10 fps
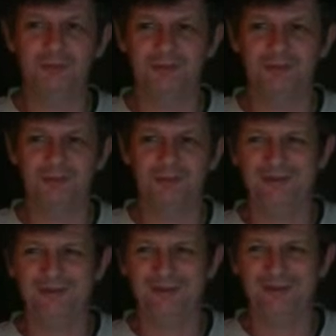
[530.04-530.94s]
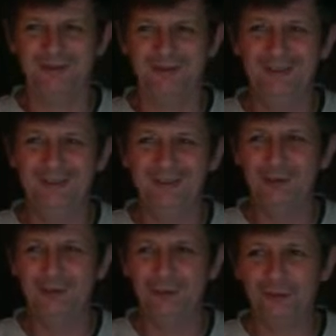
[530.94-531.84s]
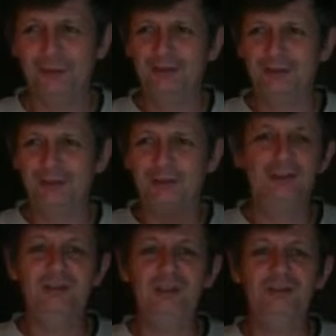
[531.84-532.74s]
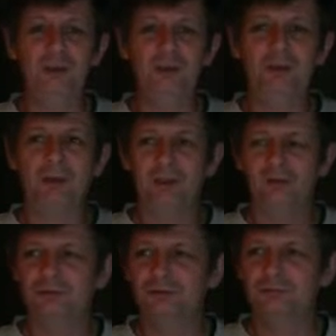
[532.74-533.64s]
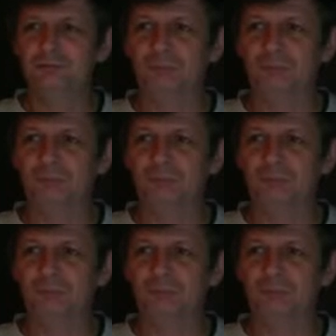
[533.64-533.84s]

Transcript: you know, I didn't need to go anywhere else.